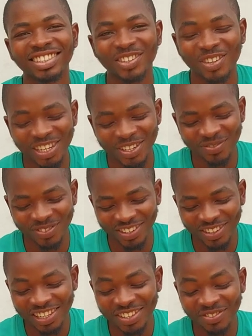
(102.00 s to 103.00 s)
Don't leave
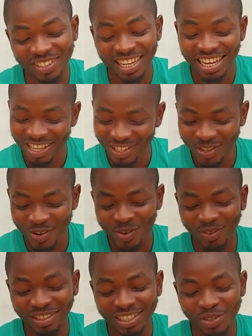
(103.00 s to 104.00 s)
me.
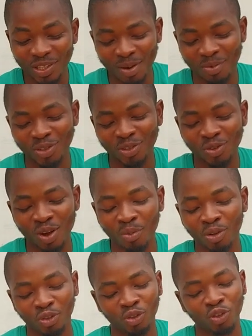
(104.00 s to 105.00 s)
So this is what I'm going to do.
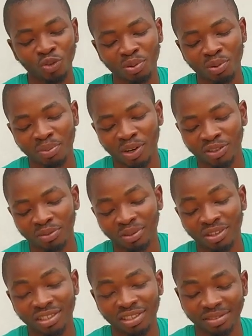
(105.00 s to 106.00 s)
I'm going to choose being bald
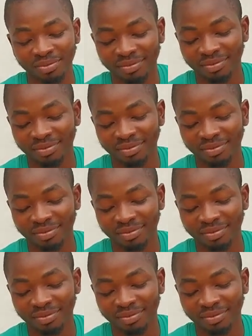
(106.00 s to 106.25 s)
because